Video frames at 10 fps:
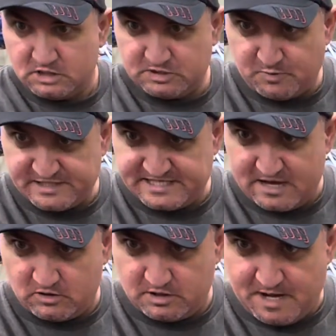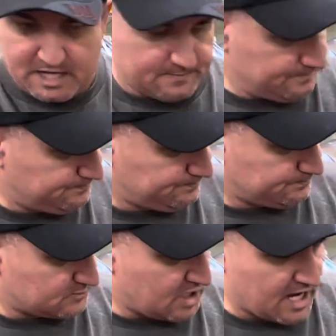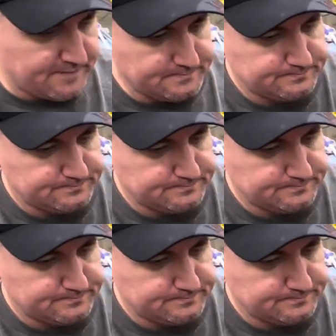spreads out on the bottom. Okay?